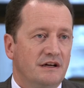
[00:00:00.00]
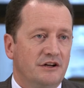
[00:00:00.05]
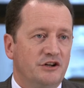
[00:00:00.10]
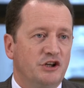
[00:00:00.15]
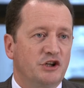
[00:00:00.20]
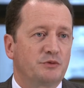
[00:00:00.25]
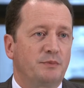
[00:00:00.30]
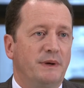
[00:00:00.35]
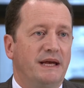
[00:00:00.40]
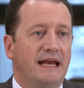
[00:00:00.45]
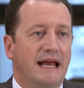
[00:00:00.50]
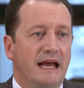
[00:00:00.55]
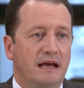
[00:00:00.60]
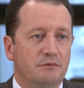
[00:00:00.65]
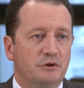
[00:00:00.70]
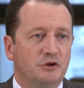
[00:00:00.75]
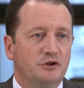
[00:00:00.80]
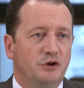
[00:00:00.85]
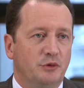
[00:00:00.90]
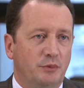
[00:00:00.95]
not being
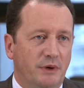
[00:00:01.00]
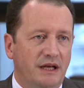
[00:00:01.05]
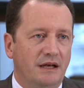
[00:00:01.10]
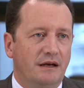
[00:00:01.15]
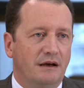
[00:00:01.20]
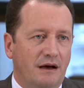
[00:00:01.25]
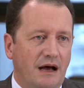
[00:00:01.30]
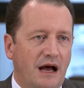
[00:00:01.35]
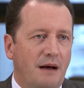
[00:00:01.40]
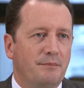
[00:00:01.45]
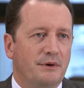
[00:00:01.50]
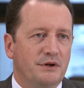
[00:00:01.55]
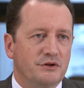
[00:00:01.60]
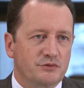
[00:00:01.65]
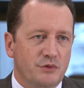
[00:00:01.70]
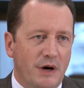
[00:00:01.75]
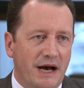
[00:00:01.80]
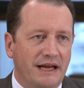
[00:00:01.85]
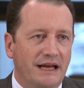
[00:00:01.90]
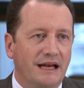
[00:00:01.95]
able to be up
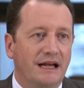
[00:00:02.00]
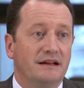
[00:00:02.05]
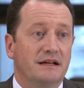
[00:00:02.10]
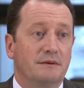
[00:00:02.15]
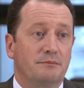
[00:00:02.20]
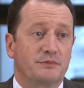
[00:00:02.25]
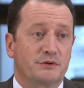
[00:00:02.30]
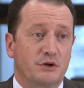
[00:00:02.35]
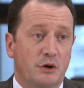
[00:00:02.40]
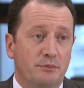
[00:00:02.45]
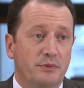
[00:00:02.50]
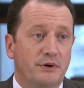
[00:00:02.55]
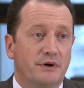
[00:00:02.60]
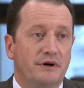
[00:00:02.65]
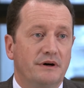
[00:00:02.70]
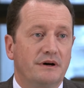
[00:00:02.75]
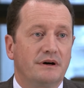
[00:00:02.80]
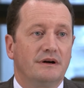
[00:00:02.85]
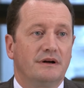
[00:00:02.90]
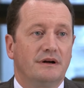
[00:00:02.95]
and running in the
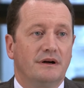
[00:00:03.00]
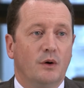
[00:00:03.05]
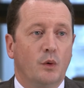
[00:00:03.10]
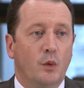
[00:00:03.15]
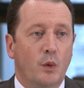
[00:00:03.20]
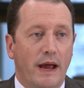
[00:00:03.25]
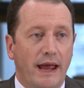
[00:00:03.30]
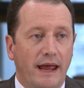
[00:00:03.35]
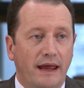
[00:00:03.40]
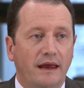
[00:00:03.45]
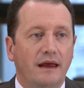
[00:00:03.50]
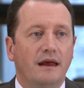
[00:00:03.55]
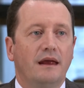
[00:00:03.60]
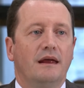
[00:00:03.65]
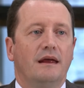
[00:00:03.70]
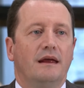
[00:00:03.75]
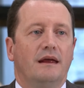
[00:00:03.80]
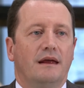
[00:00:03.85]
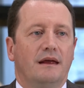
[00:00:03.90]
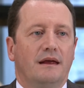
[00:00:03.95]
proper way
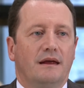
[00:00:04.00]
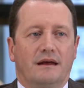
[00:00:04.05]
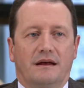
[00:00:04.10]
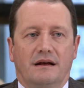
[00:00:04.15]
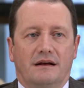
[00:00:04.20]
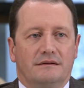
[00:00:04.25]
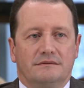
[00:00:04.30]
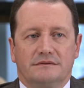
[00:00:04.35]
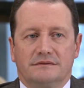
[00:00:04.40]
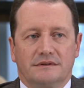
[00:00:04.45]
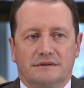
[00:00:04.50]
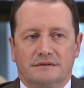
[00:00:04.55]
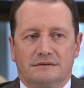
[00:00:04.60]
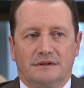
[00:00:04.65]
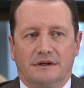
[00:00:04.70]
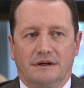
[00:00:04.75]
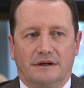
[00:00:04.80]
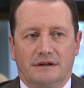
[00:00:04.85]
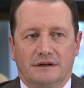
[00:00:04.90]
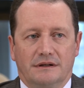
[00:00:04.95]

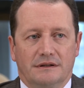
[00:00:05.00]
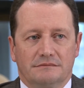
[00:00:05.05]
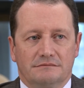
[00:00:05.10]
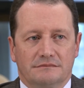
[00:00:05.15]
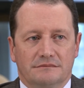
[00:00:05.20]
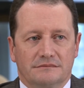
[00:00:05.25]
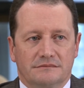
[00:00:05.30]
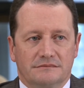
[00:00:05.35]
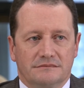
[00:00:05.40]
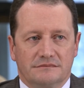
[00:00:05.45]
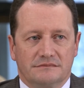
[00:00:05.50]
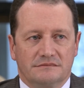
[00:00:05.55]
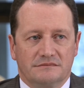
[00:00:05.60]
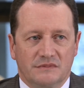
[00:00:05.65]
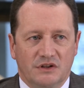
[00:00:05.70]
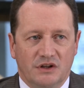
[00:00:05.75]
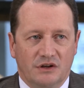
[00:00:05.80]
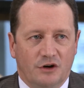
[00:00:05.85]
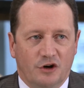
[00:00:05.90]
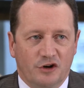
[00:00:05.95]

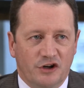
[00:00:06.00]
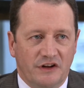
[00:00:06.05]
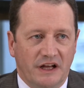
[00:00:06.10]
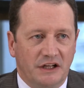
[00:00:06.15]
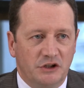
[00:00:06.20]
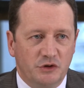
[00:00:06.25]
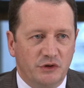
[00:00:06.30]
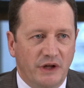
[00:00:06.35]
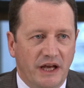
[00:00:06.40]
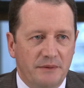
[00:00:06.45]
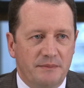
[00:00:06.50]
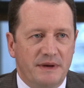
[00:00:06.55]
on a day-to-day